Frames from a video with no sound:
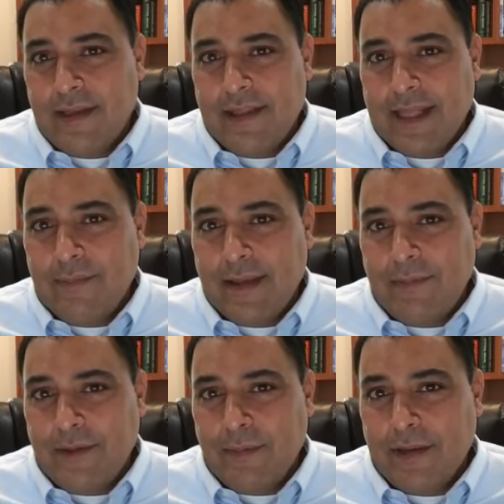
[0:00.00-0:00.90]
That might
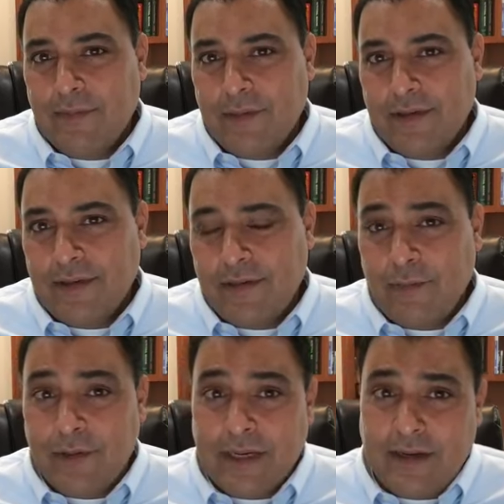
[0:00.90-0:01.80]
be your best book. And if you
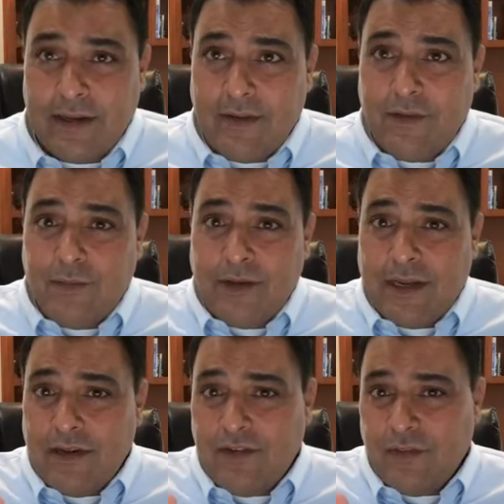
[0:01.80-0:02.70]
print
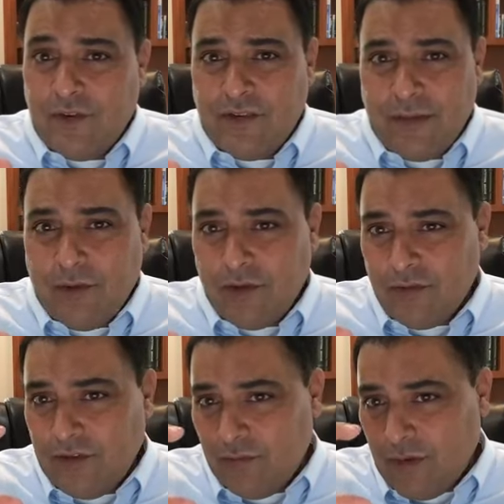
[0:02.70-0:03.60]
out there's 10 modules.
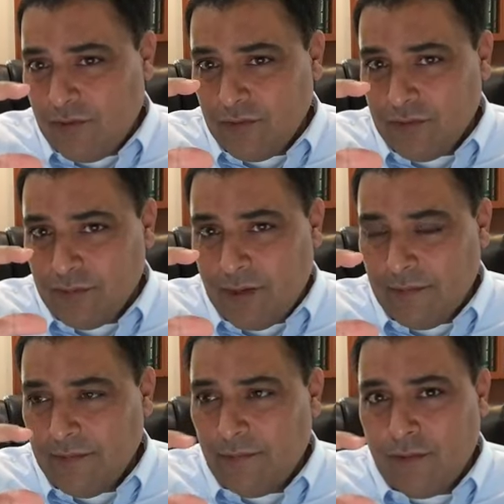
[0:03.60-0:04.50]
Each module is
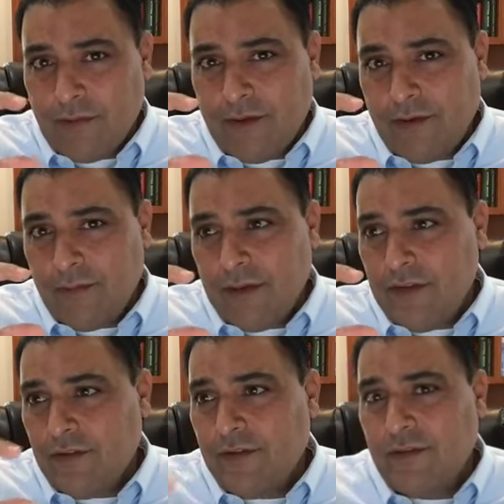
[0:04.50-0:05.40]
probably 400 or 500 pages.